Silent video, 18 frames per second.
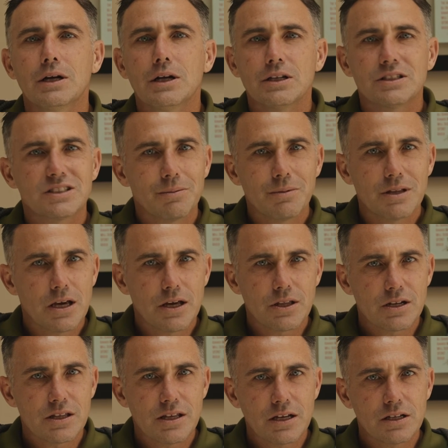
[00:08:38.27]
Some of the
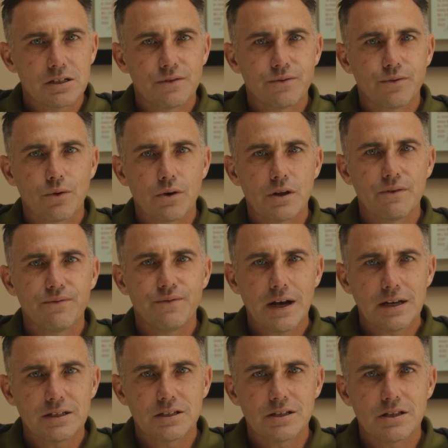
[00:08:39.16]
other things for the
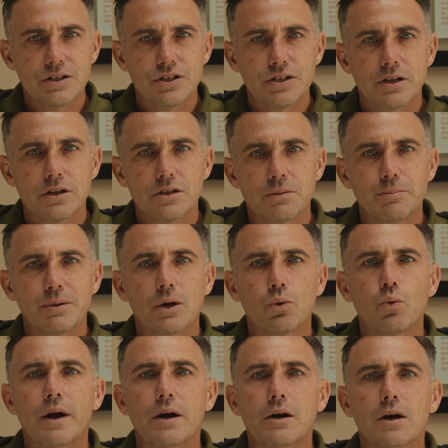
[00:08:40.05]
fest this year to be
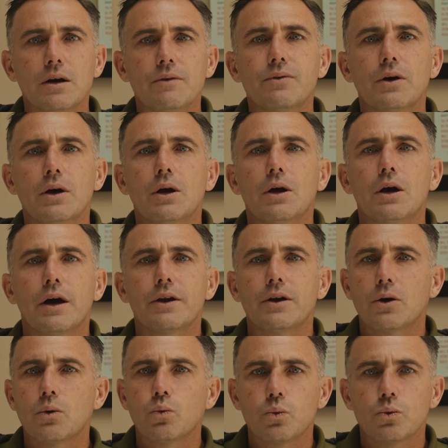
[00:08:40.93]
aware of, I
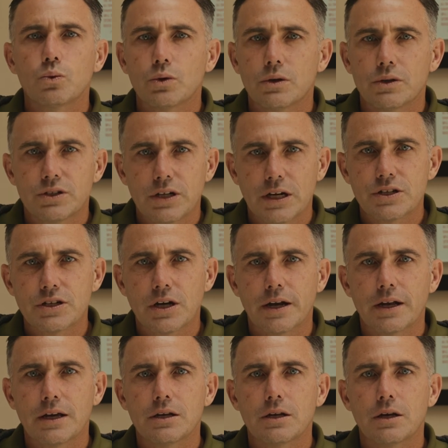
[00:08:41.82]
know we'll touch
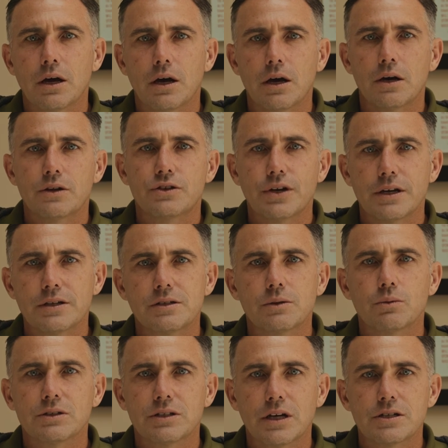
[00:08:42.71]
on it,
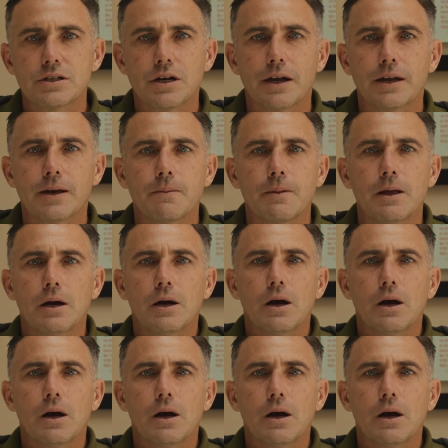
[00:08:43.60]
Tracey will touch on it.